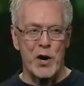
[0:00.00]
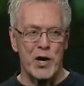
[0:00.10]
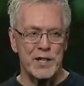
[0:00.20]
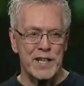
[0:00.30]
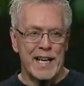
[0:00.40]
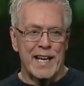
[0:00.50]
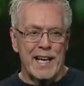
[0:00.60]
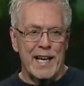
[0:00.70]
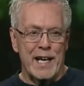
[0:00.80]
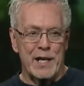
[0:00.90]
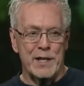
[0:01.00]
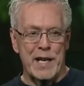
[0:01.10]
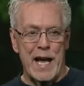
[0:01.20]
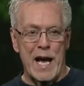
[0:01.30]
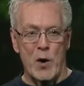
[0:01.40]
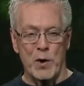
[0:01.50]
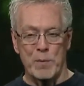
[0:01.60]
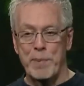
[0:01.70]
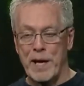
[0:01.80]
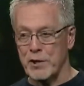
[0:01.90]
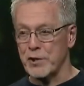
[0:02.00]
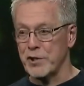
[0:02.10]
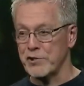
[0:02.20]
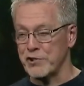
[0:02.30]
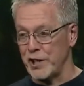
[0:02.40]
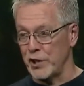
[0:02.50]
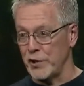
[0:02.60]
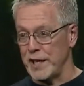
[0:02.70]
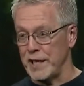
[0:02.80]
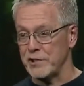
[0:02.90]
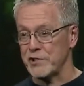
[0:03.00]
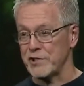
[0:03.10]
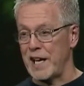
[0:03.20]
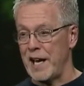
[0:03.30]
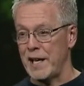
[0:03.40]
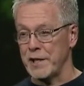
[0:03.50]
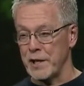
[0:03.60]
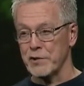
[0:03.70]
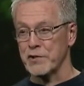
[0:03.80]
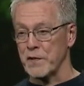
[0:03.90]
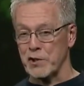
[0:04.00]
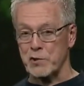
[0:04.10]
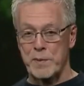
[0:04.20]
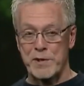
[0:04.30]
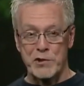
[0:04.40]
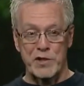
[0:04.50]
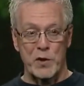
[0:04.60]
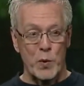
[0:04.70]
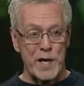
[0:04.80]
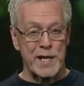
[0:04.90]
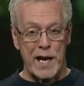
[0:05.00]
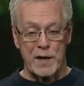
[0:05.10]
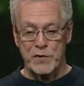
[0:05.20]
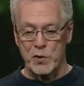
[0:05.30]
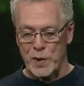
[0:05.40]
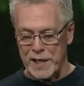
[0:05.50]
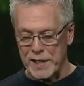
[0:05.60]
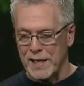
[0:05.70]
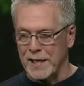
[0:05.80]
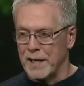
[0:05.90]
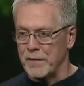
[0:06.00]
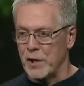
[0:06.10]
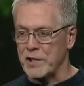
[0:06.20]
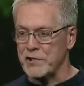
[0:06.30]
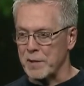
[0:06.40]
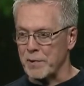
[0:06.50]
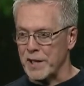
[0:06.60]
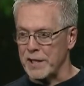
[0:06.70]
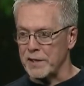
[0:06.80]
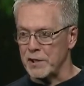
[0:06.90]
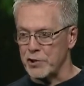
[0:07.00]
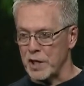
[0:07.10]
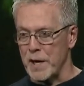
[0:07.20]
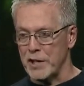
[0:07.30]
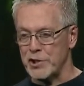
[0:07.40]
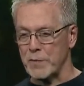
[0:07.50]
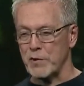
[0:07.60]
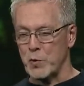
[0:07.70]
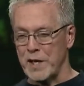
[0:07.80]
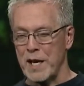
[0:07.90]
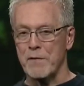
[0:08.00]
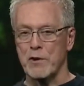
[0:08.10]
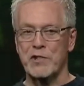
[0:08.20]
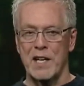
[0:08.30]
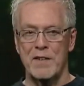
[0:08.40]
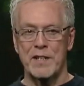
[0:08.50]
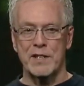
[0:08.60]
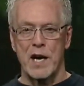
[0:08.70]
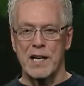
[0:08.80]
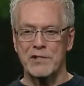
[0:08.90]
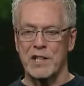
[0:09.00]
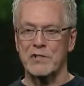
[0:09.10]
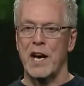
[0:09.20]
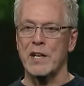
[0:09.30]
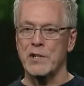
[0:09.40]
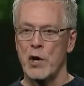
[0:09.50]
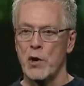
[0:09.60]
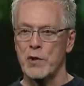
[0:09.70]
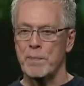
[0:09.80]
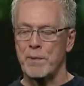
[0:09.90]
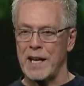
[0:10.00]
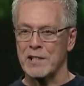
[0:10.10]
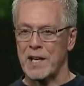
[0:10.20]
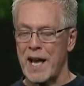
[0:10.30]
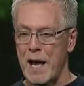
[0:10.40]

on in our Better series, and here's the verse we've been using week after week. Very simply, uh, Jeremiah chapter twenty-nine, verse eleven, God says, I know the plans I